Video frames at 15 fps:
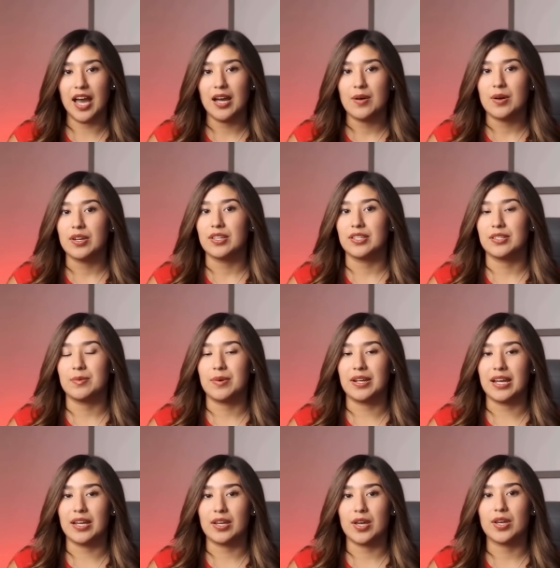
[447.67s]
I wish someone
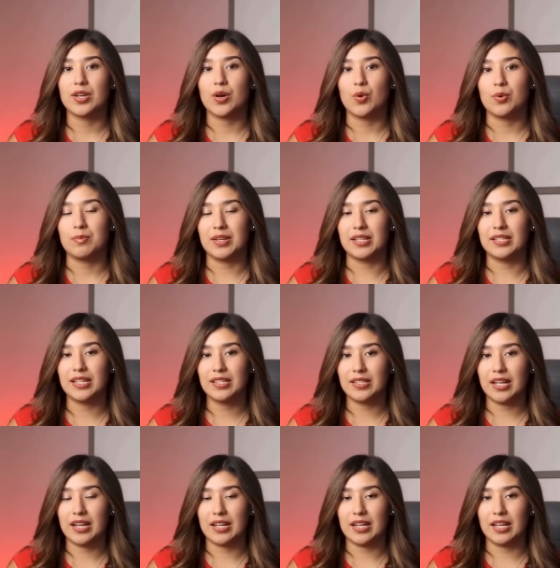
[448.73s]
had shown me these
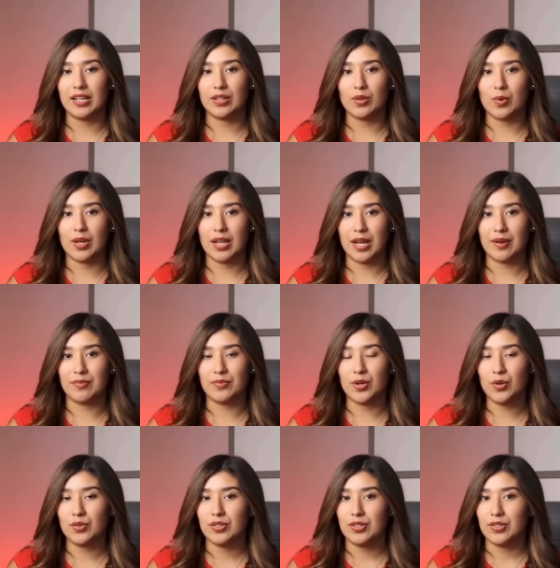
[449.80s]
techniques when I
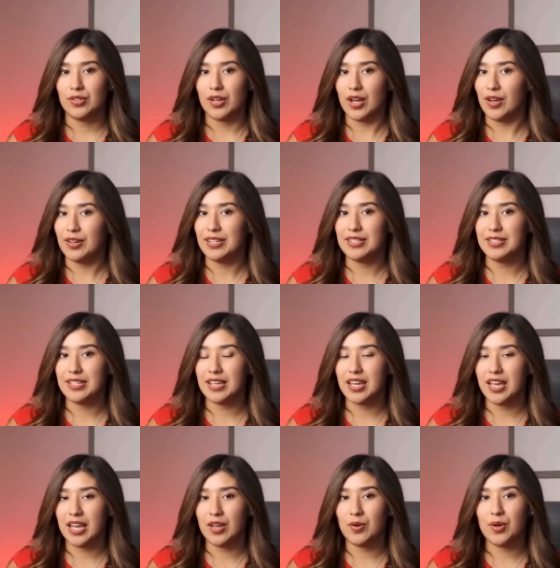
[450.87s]
first started.
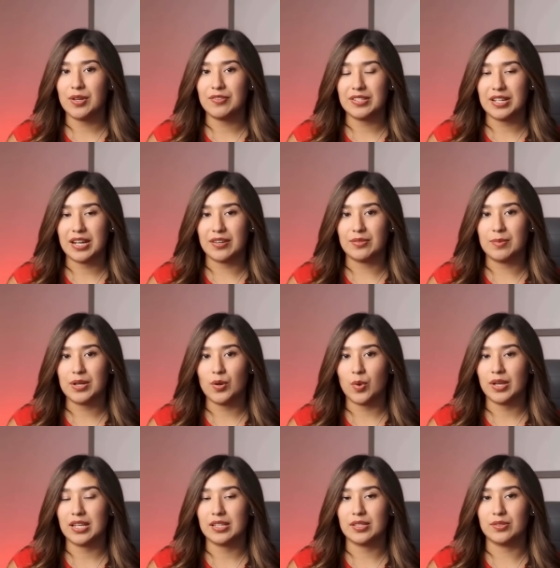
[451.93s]
It would have saved me
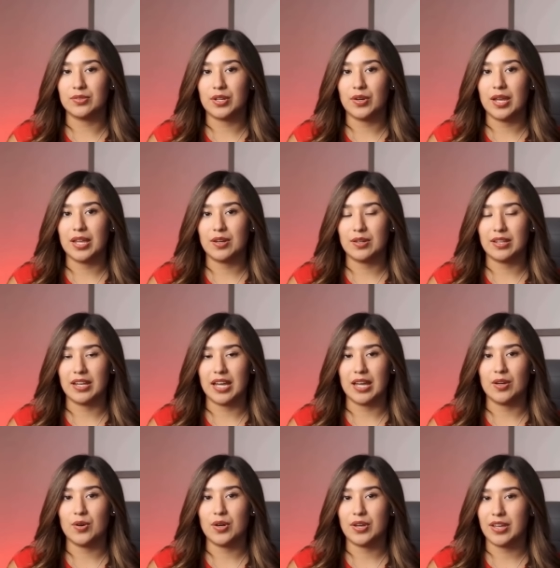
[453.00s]
weeks of trial and
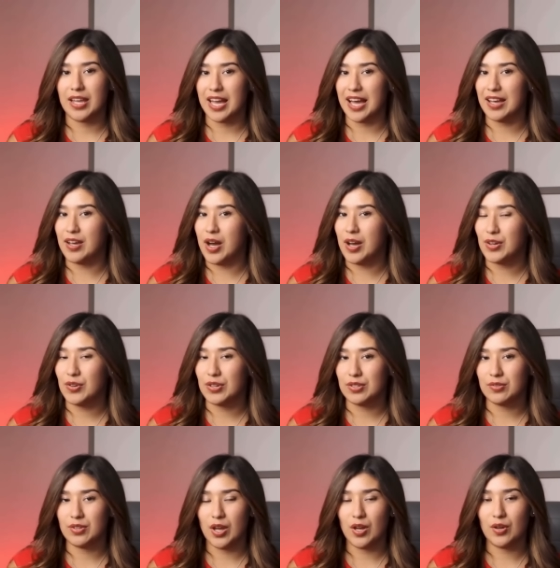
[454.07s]
error and
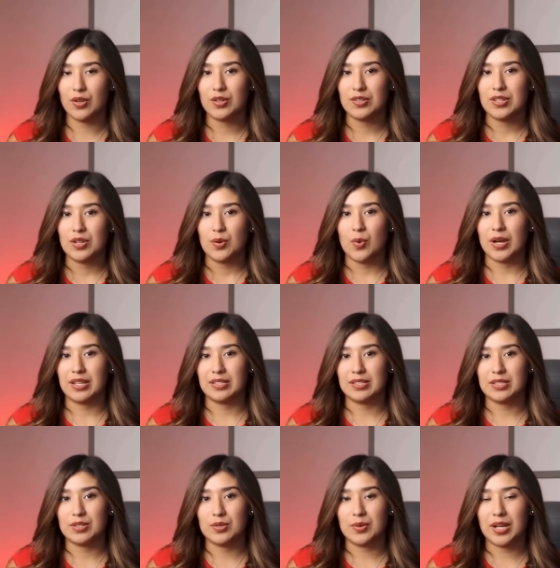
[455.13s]
hundreds of dollars in
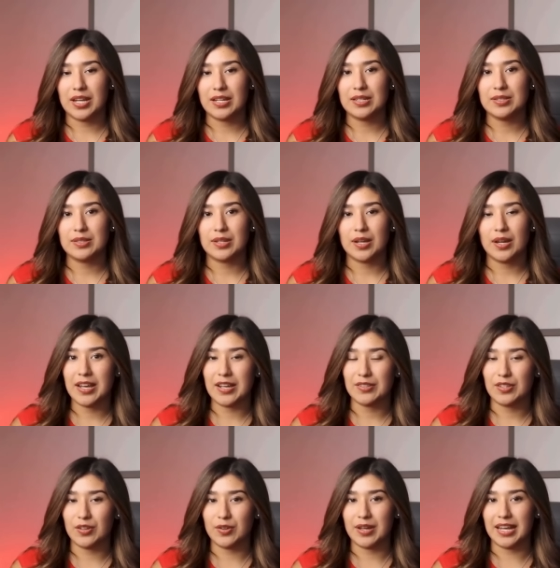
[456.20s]
wasted credits.
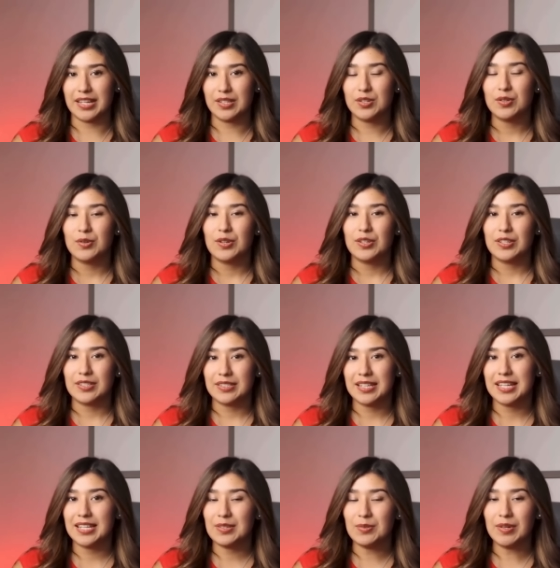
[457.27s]
The creators who are
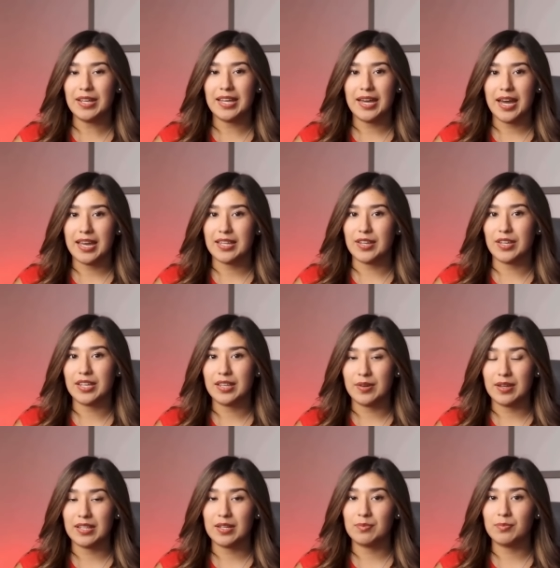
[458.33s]
succeeding with AI
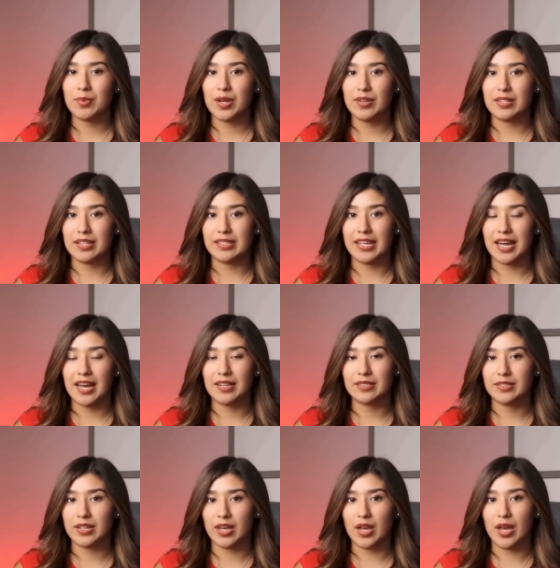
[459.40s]
generated product
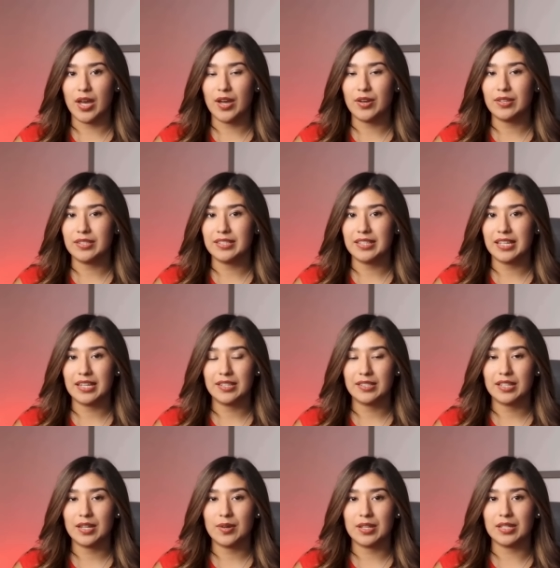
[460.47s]
ads aren't
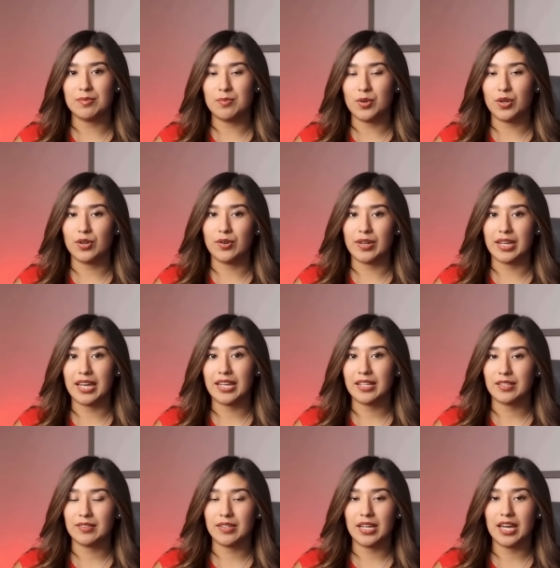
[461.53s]
necessarily more
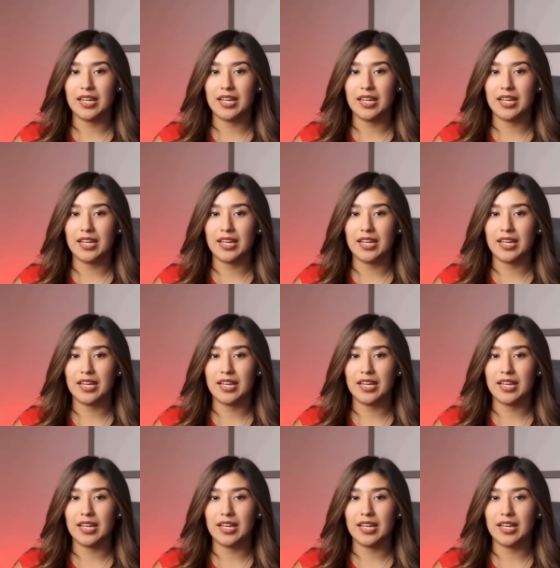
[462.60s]
creative.